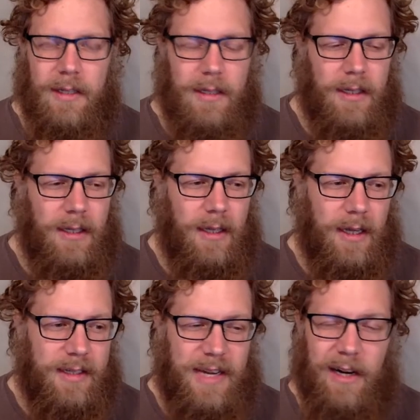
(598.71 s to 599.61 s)

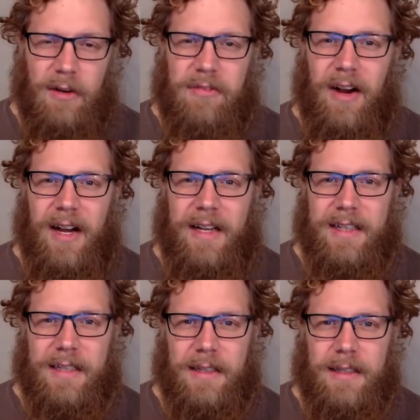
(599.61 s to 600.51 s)
and
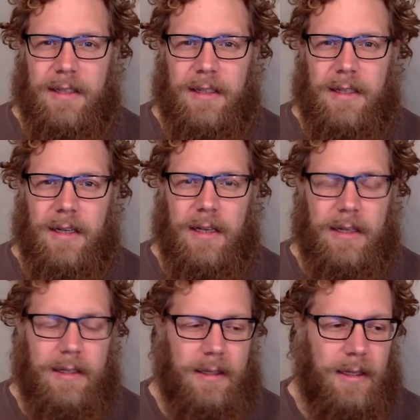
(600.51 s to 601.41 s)
terrifying
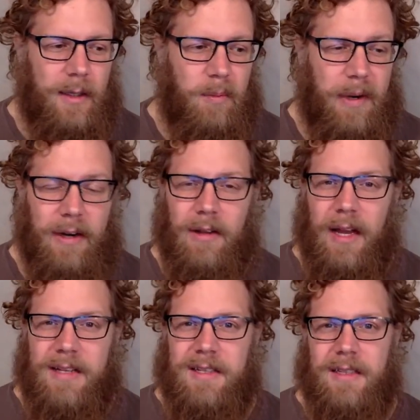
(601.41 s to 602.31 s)
and
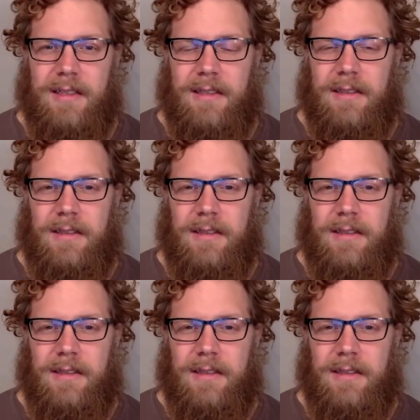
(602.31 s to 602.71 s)
paralyzing.